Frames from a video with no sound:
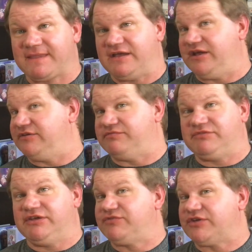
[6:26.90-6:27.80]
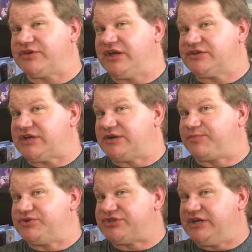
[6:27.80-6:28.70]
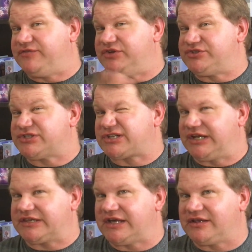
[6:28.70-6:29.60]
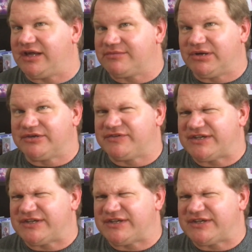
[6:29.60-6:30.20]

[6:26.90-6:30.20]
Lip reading: And if nothing else, I'd appreciate if you'd just click that like button,